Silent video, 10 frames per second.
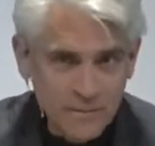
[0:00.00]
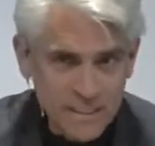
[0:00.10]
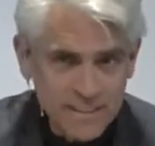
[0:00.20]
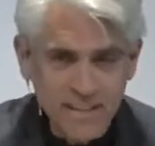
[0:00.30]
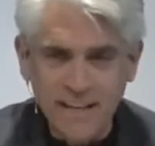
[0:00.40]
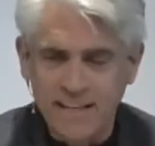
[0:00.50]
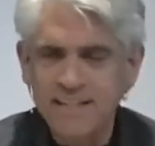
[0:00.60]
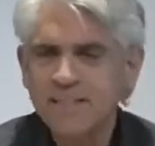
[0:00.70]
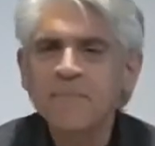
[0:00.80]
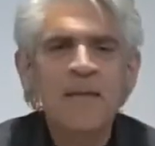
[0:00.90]
one of these
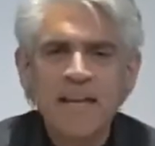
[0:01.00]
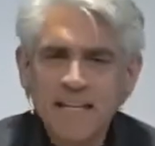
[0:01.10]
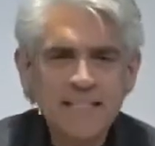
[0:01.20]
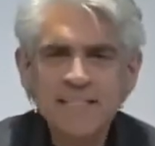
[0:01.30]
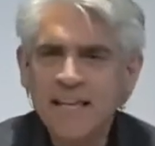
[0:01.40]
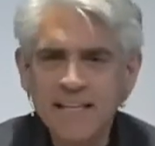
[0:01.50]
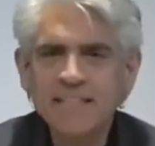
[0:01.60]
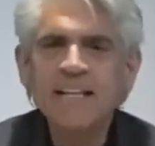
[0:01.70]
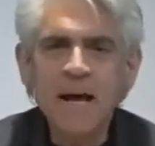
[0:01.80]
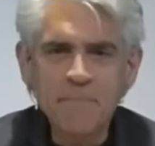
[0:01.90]
days.
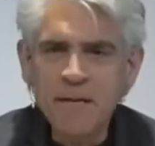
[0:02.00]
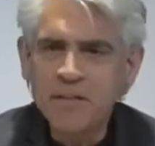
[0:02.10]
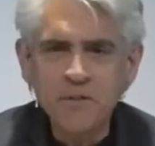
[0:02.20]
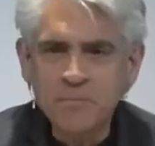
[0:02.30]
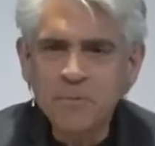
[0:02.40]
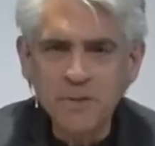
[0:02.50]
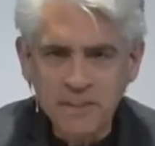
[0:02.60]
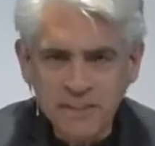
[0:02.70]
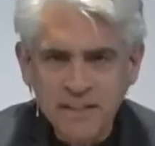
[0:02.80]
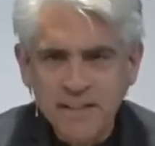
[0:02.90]
It's not meant to
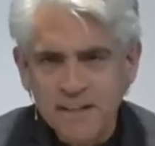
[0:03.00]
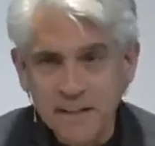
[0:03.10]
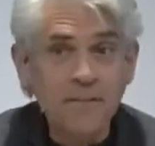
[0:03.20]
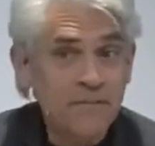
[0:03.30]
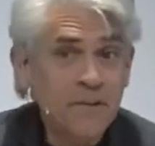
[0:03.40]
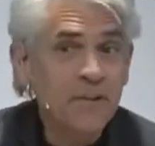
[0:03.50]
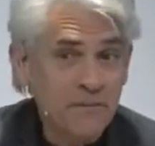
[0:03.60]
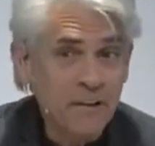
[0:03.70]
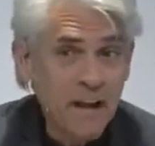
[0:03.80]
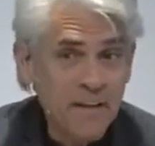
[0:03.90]
put the
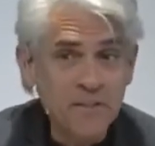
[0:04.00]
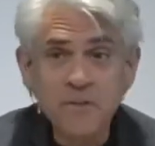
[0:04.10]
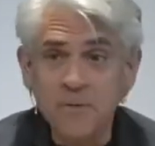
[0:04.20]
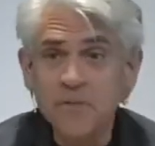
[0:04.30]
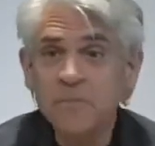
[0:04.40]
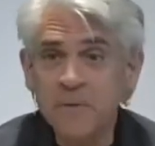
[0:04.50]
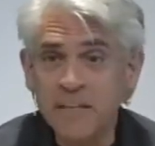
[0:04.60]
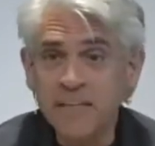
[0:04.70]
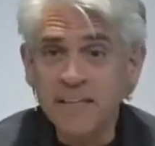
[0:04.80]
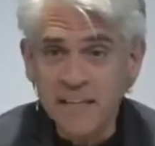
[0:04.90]
fear of God, so to
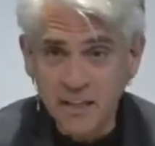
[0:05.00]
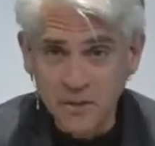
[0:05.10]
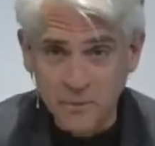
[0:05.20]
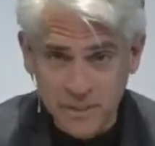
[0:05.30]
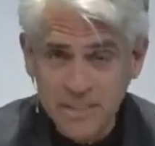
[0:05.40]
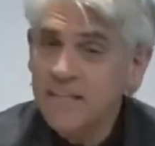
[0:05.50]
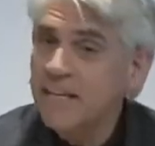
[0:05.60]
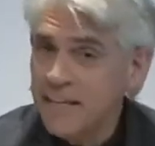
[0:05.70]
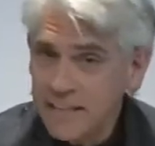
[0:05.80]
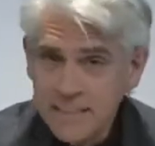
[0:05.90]
speak, into
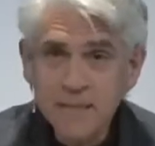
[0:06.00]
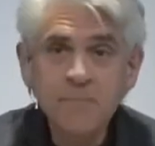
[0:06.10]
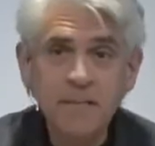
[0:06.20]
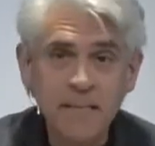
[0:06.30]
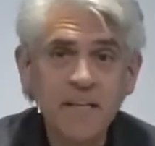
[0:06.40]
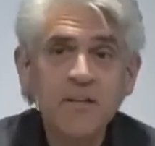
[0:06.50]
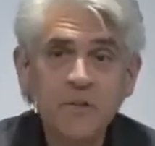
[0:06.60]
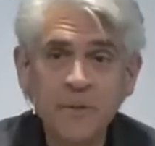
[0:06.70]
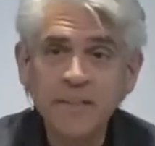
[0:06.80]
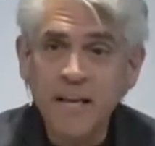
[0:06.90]
us. It's
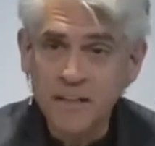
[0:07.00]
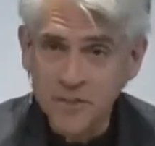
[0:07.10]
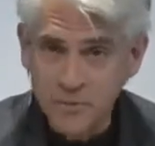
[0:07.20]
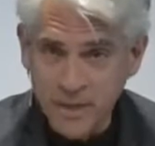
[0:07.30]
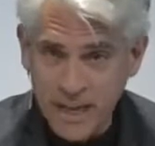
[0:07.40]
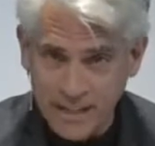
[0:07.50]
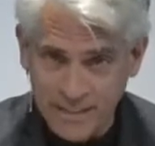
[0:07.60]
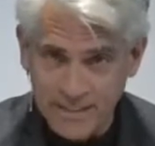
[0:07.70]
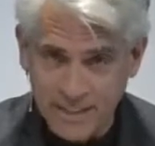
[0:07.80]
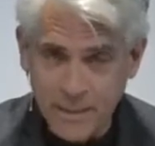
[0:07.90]
simply to acknowledge a
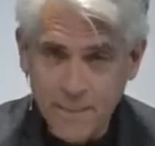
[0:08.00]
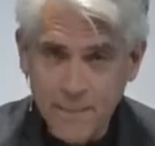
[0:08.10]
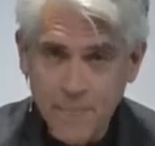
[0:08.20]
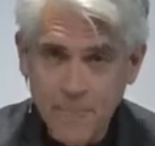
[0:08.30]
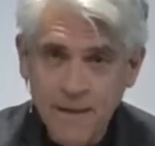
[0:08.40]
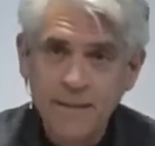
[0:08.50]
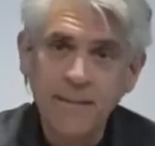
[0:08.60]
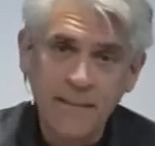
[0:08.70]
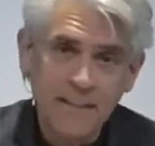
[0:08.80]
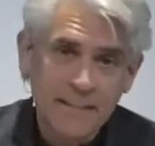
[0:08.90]
reality
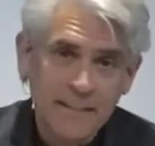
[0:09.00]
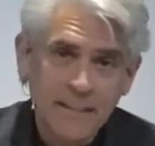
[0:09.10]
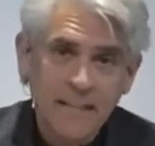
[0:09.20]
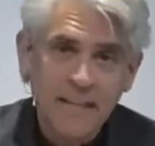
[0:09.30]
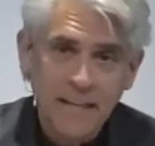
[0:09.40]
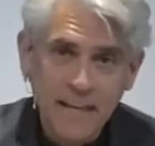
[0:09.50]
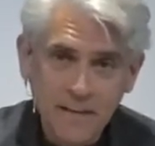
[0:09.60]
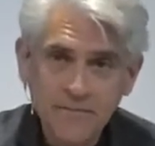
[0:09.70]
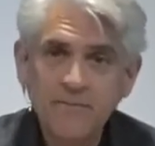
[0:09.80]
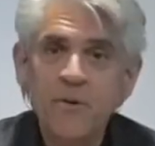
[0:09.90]
that
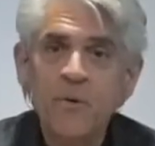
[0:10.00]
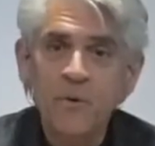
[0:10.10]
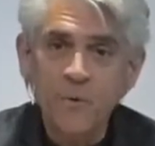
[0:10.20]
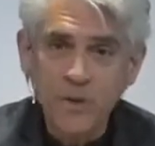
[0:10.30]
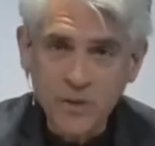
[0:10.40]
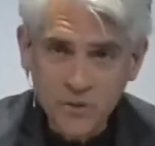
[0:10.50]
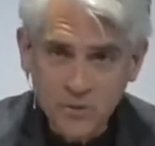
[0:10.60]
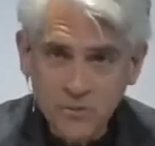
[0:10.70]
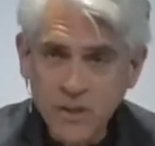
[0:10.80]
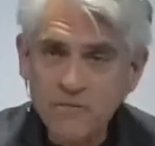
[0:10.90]
if
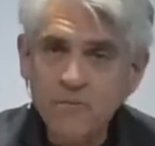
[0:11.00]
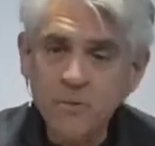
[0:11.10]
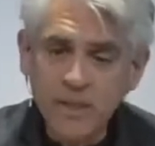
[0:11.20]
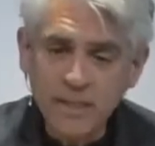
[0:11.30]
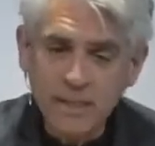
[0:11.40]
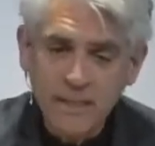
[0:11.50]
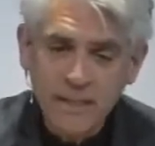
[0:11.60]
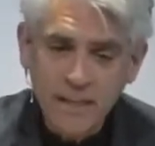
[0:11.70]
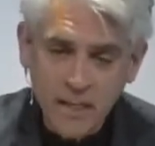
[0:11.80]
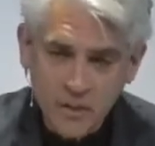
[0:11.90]

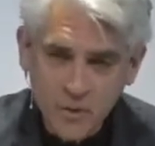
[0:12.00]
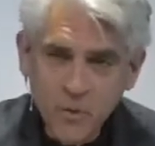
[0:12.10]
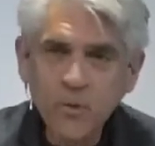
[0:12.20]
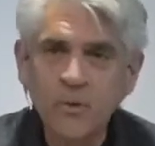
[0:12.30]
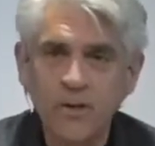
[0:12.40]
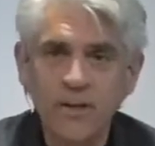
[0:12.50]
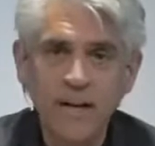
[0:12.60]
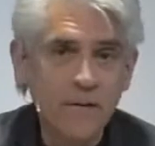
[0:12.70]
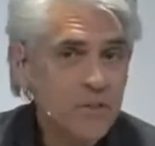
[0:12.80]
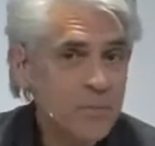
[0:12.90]
we
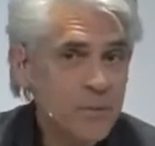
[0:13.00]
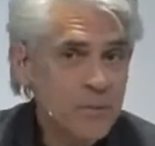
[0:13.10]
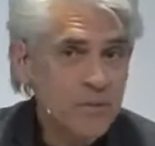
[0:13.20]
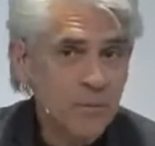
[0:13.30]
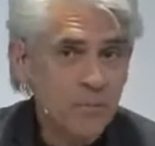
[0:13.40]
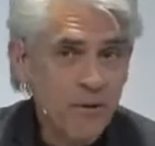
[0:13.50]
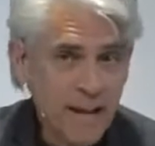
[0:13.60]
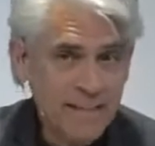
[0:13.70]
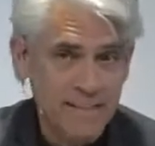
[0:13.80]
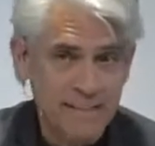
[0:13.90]
ignore our spiritual
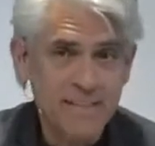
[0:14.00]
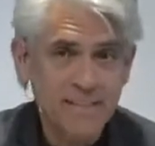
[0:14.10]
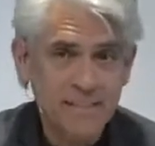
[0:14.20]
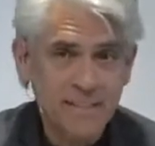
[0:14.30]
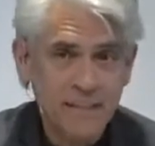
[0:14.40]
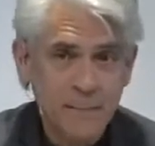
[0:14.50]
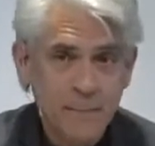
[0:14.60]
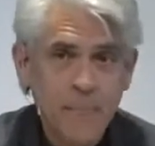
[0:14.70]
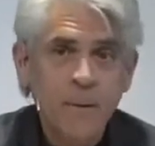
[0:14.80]
practice,